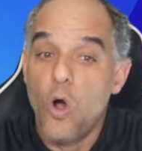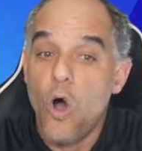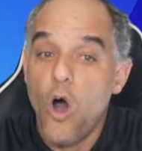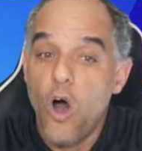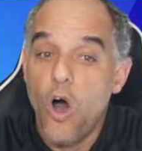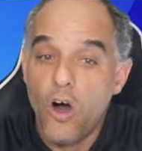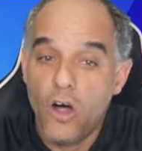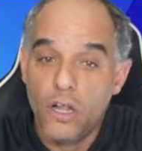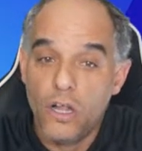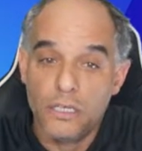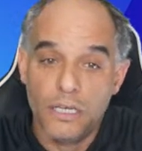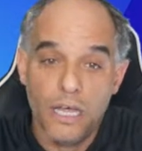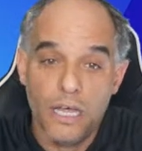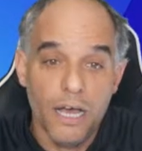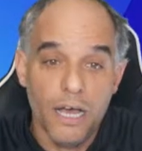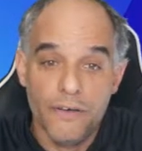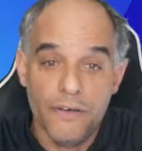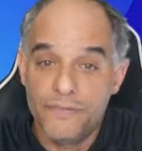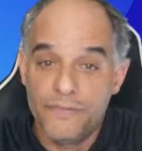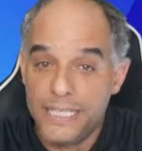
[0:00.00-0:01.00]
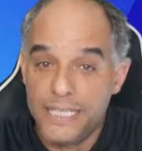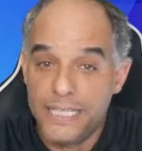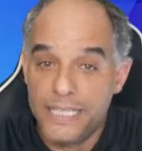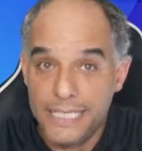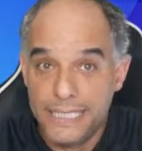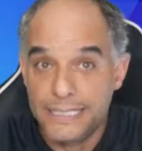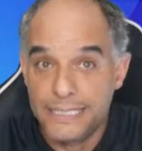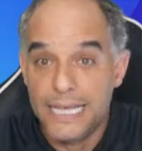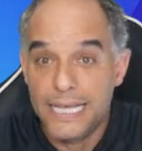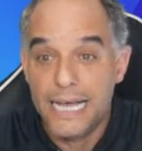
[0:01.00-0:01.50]
all of
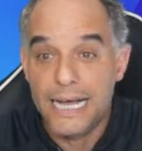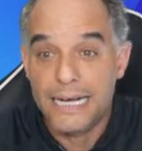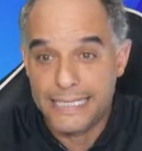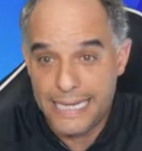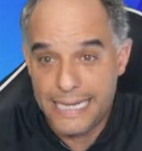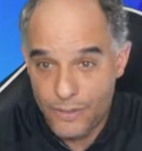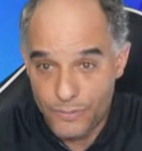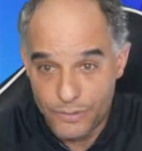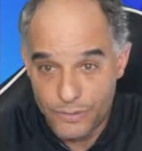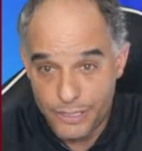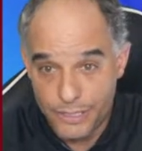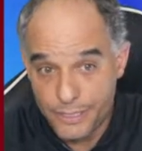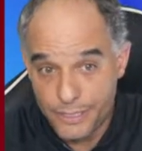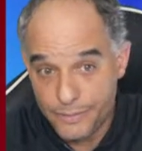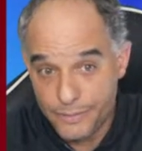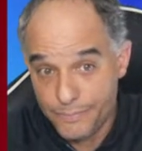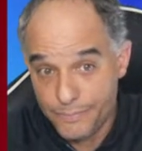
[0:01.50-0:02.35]
these accounts.